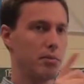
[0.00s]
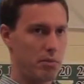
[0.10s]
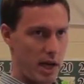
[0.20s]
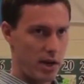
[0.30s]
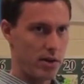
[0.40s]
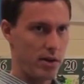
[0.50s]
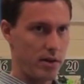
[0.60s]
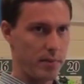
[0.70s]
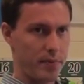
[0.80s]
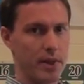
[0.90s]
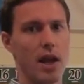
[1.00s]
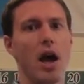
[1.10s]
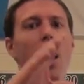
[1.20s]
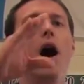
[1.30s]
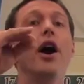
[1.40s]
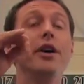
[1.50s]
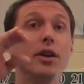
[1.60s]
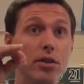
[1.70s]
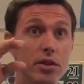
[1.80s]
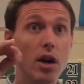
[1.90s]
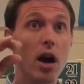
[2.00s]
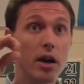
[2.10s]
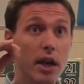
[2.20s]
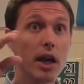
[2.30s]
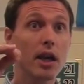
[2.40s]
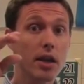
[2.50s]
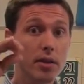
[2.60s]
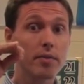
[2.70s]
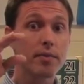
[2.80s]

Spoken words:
Michael, are you talking?